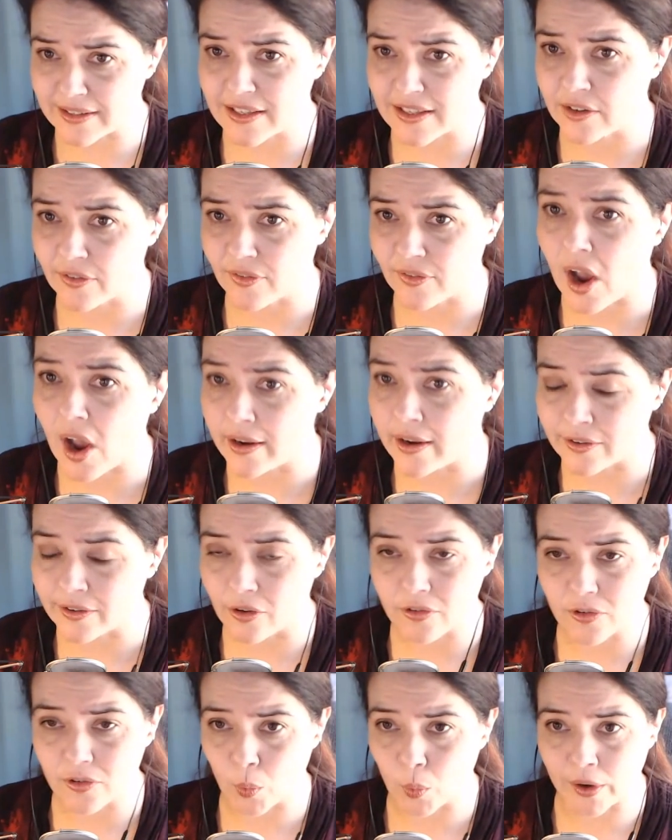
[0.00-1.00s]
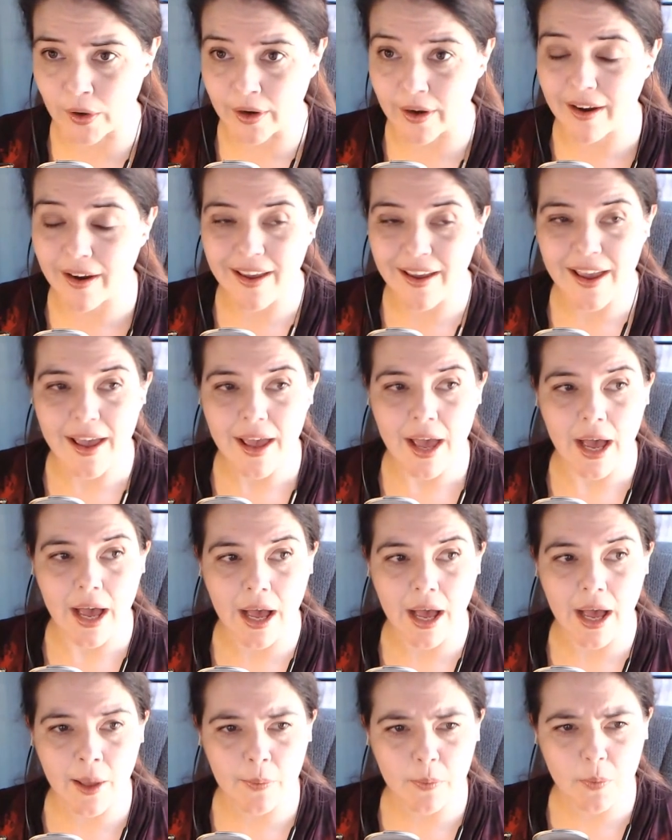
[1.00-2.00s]
that have gotten it to work,
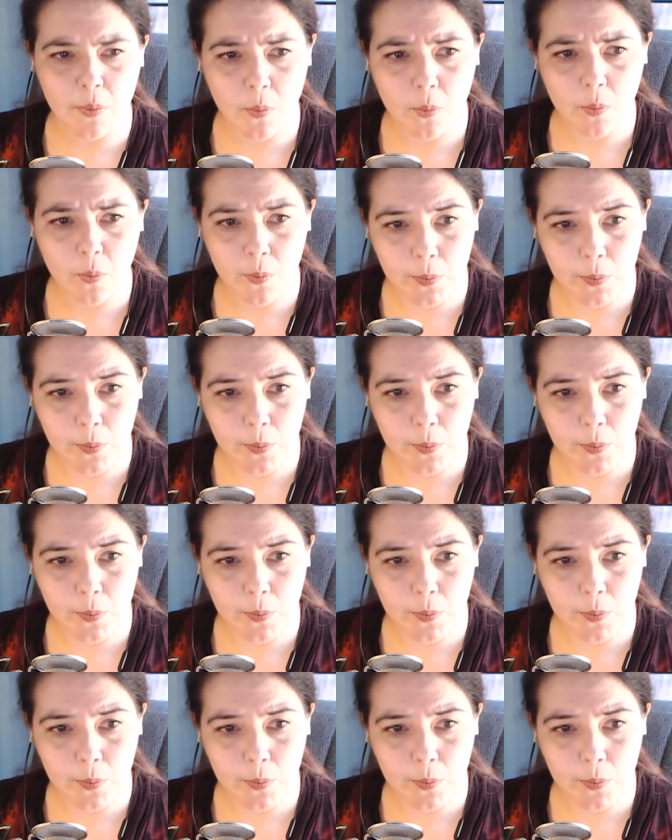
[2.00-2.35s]
um,